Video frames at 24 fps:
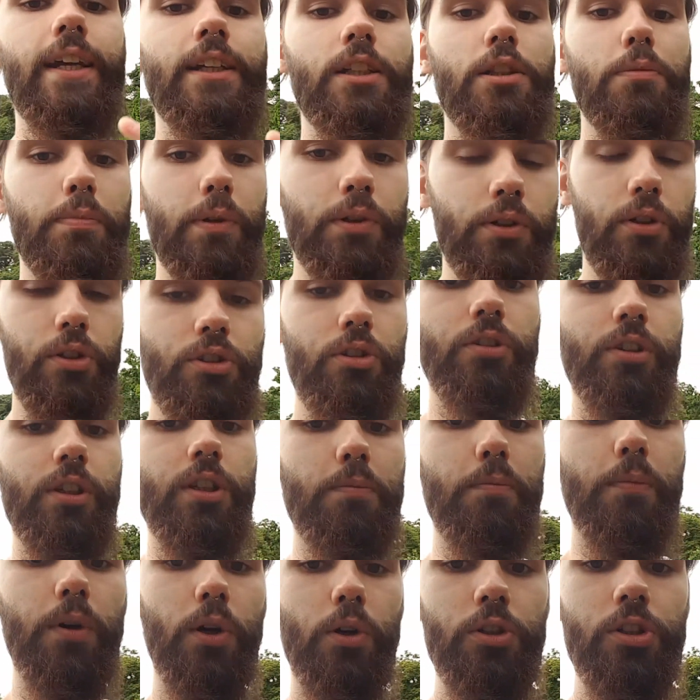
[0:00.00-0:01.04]
and spiritually,
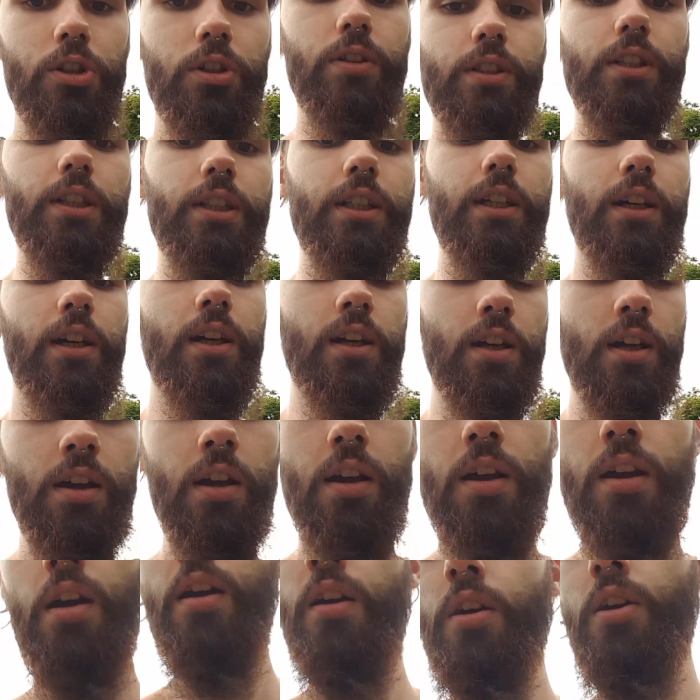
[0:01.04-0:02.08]
emotionally,
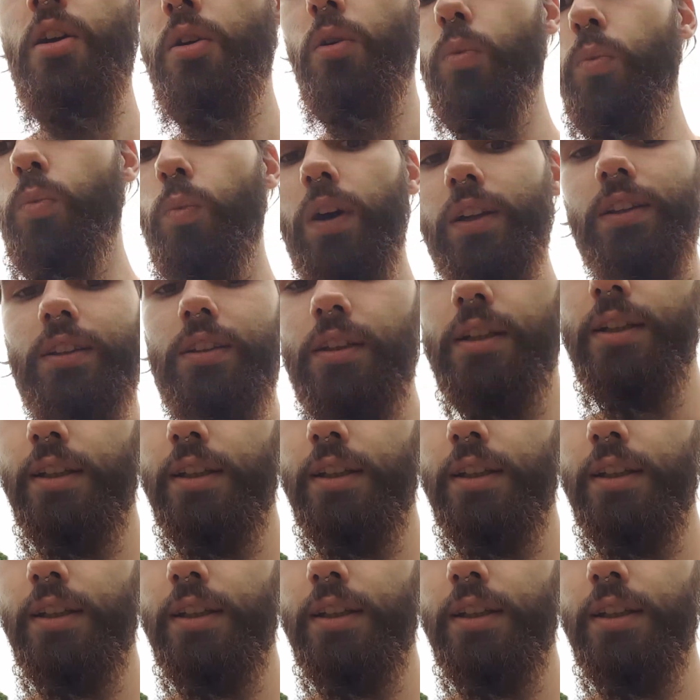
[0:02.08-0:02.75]
what the